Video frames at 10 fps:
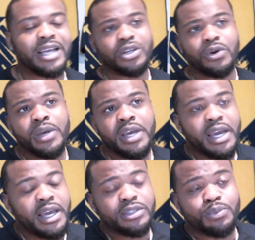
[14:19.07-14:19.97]
So
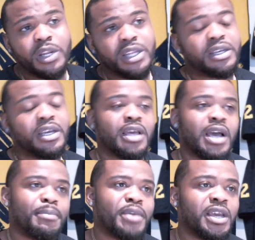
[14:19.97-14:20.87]
it's really,
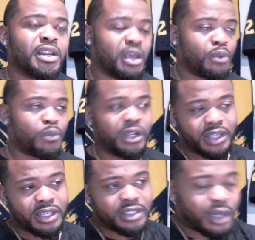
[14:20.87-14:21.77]
I mean, it really
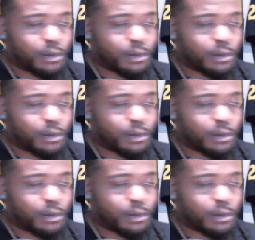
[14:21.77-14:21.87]
isn't a